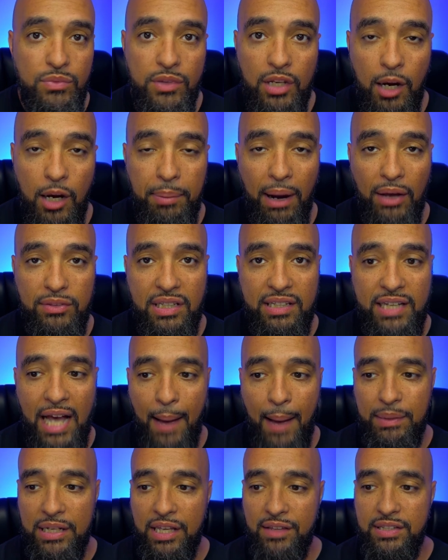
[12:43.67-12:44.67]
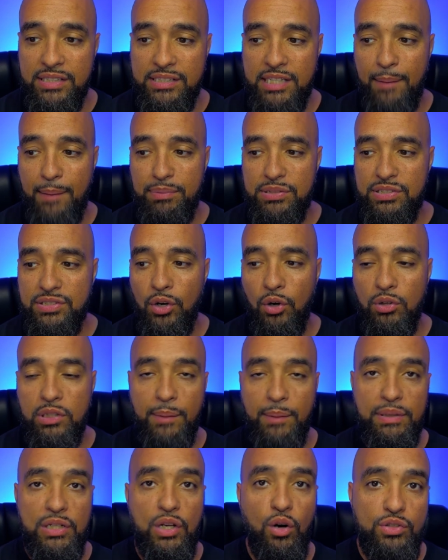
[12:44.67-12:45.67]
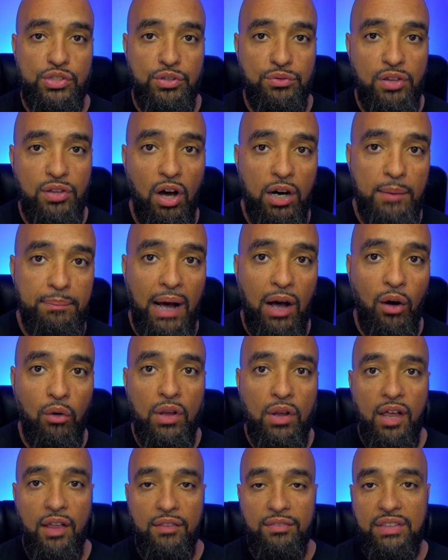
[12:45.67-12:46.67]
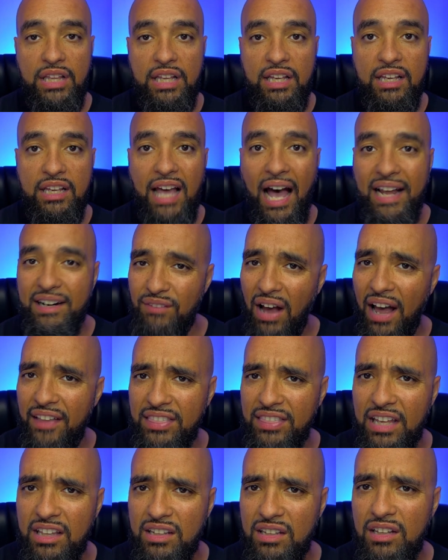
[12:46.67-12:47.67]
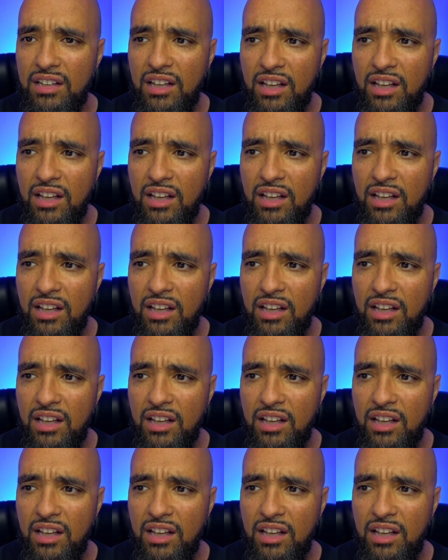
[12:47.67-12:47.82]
about the comedy in this episode. Let me know what you thought about the kind of, I think,